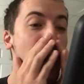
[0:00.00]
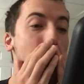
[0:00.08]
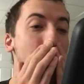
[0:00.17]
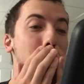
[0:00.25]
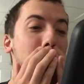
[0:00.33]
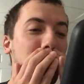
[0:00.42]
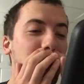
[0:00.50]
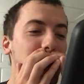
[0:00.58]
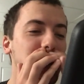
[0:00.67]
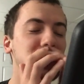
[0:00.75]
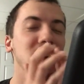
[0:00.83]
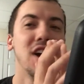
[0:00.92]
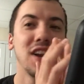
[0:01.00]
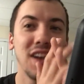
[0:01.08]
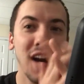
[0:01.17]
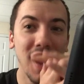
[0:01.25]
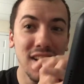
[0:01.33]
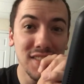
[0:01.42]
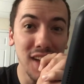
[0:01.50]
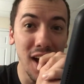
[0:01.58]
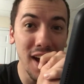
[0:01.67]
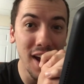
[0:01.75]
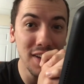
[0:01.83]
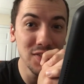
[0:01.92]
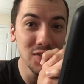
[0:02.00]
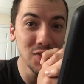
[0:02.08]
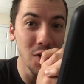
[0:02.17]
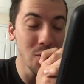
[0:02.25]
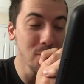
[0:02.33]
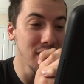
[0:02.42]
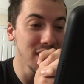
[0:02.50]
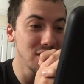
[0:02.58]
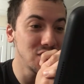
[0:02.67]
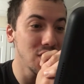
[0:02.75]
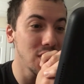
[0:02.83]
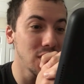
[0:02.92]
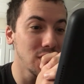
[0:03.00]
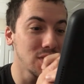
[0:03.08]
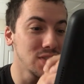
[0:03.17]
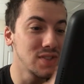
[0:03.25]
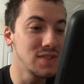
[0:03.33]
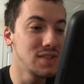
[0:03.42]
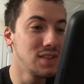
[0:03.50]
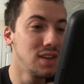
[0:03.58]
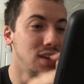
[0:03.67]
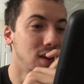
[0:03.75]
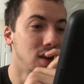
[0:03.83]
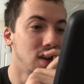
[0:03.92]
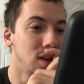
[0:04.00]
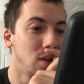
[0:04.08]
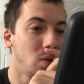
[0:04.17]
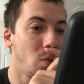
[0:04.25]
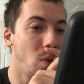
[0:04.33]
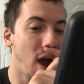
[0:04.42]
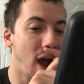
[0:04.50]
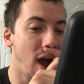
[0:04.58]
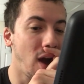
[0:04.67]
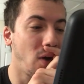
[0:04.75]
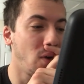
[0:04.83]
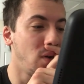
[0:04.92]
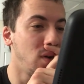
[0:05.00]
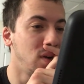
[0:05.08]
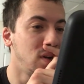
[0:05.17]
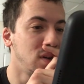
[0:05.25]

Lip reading: Oh my gosh. Guys, I had so many chills. Wow.